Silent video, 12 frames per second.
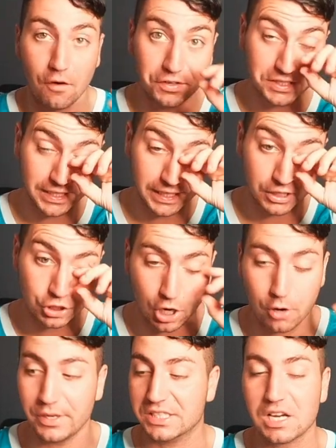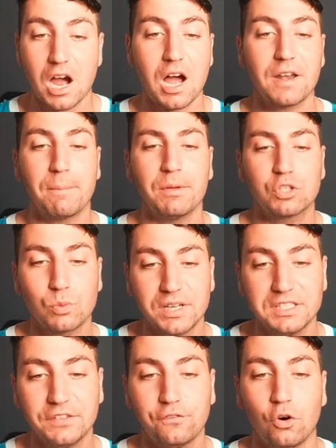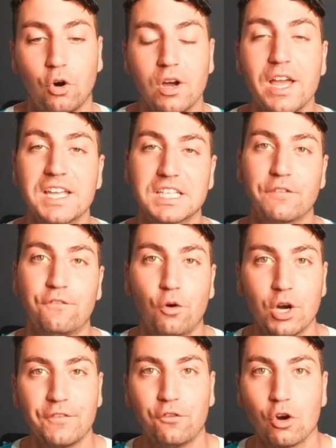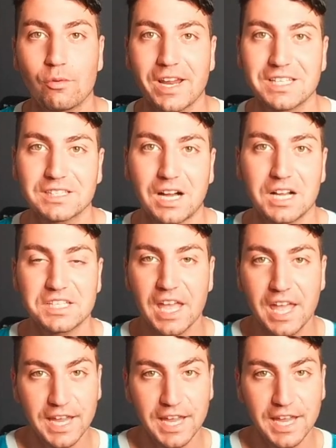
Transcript: Obviously, Zhou is car number 24. He's had 44 race starts.